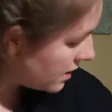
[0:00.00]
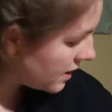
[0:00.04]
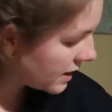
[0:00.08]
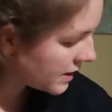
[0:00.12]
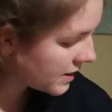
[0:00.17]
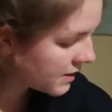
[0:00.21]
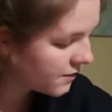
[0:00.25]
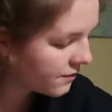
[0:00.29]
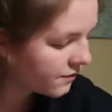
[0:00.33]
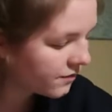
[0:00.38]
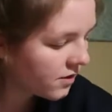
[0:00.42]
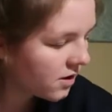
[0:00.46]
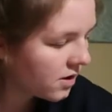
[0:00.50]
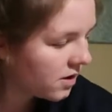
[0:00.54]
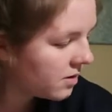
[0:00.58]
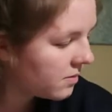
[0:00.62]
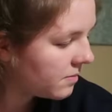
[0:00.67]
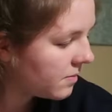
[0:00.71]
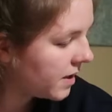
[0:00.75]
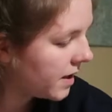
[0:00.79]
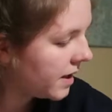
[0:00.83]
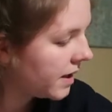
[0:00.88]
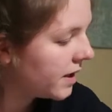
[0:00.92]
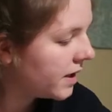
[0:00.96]
That's
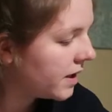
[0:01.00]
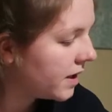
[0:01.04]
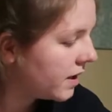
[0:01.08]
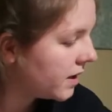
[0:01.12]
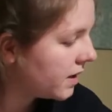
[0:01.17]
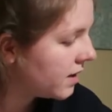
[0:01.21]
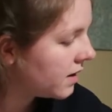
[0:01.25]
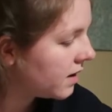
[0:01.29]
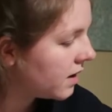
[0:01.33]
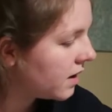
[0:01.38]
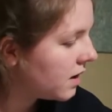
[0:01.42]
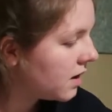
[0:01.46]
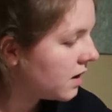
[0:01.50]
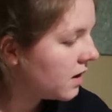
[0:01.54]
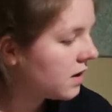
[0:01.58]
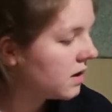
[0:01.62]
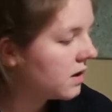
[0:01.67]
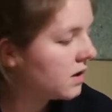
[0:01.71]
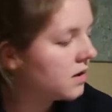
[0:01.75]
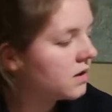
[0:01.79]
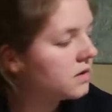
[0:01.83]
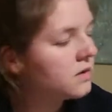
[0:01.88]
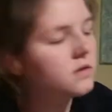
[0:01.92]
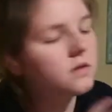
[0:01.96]
from
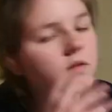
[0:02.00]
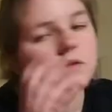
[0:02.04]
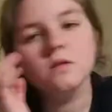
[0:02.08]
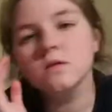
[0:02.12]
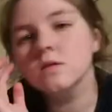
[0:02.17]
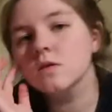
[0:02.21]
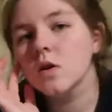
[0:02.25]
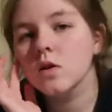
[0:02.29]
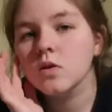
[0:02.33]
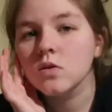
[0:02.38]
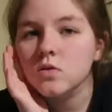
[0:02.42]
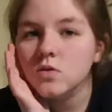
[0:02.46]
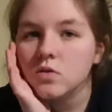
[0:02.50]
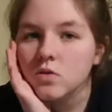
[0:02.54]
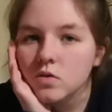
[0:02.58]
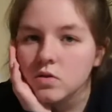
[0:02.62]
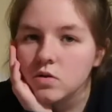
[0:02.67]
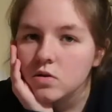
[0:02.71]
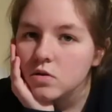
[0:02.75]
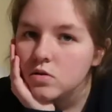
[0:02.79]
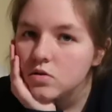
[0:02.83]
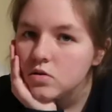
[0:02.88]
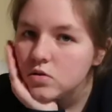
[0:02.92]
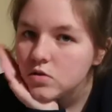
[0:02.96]
a
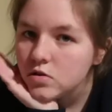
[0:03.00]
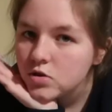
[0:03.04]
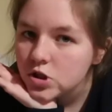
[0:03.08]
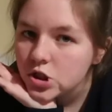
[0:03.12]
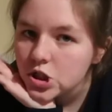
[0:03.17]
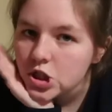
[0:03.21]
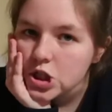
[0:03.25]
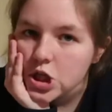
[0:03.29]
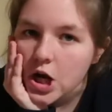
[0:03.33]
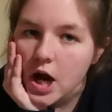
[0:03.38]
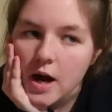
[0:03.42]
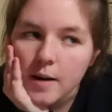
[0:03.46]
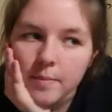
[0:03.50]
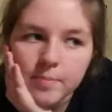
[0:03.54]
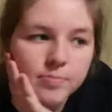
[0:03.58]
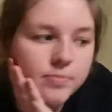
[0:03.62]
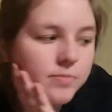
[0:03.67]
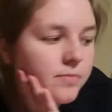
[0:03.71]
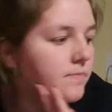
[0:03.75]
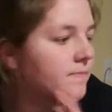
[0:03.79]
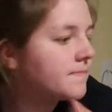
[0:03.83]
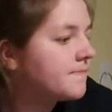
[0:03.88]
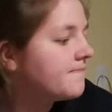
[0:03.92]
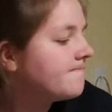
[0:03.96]
local shop
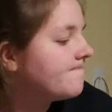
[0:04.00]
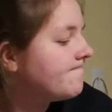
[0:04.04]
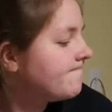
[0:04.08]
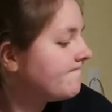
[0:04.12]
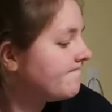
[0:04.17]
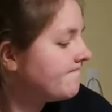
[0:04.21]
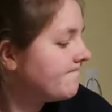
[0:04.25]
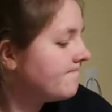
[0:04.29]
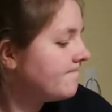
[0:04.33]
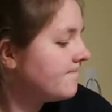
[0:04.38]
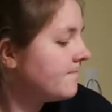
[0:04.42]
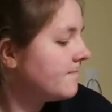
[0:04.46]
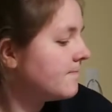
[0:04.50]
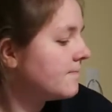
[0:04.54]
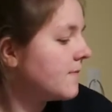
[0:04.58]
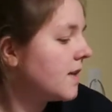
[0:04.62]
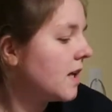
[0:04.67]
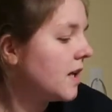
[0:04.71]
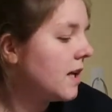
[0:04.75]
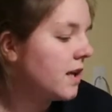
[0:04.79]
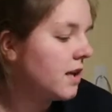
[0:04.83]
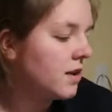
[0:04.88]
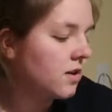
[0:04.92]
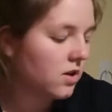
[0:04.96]

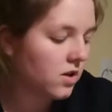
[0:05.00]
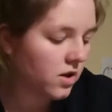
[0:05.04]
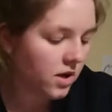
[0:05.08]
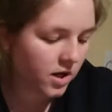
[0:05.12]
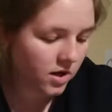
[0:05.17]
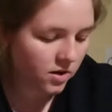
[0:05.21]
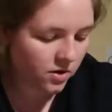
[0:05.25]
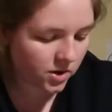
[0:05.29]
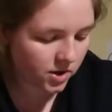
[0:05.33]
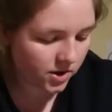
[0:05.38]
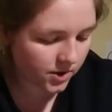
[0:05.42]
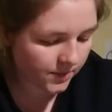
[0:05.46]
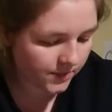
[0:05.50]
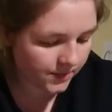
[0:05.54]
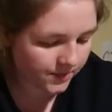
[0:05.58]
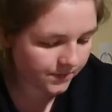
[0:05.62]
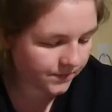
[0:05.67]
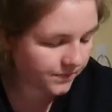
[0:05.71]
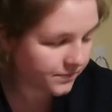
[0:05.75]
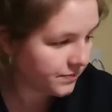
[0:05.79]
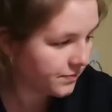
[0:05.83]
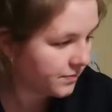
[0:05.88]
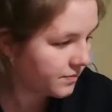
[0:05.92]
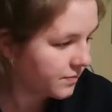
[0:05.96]
in our area.
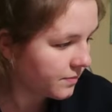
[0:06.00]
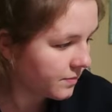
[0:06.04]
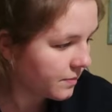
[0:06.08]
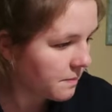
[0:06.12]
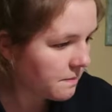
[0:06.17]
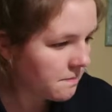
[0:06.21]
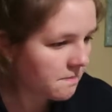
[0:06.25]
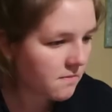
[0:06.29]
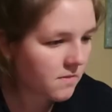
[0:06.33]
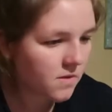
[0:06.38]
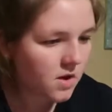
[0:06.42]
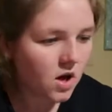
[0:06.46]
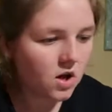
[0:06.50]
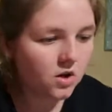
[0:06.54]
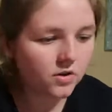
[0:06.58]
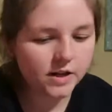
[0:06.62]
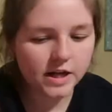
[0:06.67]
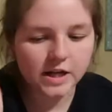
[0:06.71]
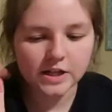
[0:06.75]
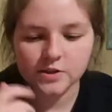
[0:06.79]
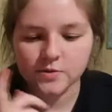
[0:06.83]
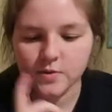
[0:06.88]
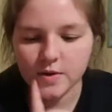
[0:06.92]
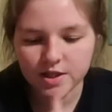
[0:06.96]

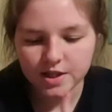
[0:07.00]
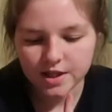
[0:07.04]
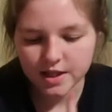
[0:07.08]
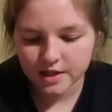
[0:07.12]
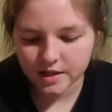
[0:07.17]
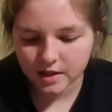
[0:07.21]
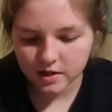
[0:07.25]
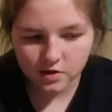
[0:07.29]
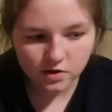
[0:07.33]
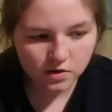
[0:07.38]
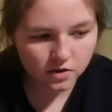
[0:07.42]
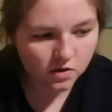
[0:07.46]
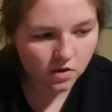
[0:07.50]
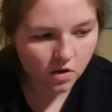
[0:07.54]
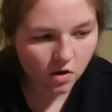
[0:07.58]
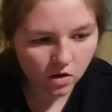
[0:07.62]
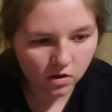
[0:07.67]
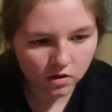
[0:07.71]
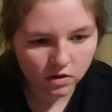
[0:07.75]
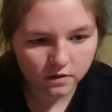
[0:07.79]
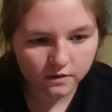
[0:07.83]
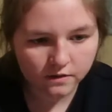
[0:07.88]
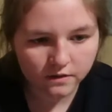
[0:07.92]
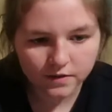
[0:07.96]
Okay, so I think that's
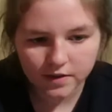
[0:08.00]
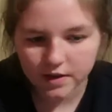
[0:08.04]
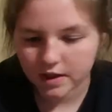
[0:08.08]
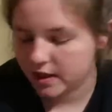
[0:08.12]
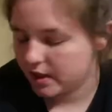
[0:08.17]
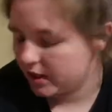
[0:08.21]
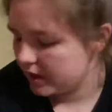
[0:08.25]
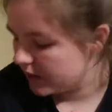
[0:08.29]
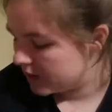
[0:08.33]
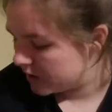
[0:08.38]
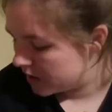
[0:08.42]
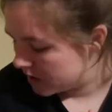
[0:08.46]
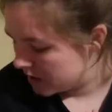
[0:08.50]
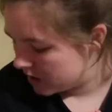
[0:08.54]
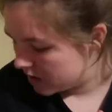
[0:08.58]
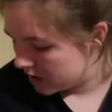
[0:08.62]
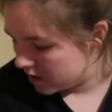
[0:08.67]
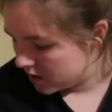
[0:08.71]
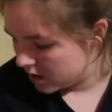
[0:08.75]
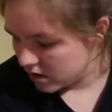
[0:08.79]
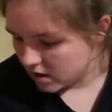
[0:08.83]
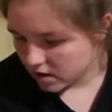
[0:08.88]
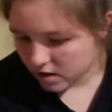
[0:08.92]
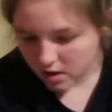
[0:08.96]
all of the
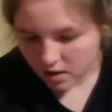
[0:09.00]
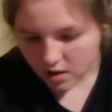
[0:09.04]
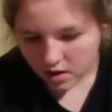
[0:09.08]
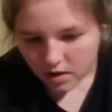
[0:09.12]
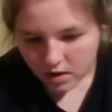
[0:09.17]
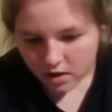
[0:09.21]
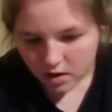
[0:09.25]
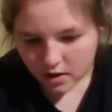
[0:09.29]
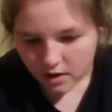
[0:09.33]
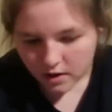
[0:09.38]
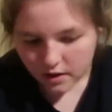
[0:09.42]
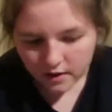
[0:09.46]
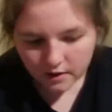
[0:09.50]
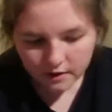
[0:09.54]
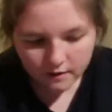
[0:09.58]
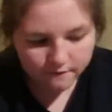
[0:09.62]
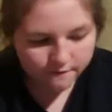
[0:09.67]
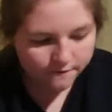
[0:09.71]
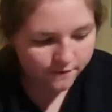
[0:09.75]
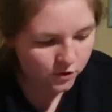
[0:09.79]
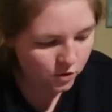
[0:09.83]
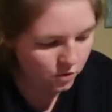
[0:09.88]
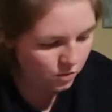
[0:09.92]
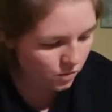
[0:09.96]

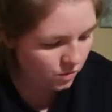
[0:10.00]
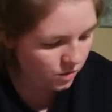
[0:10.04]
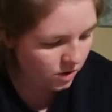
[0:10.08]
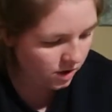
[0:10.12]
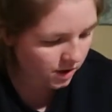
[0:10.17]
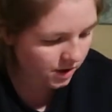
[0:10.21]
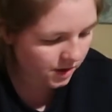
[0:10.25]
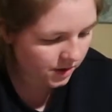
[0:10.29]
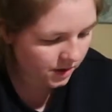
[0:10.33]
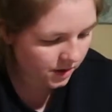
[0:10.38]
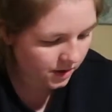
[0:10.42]
food.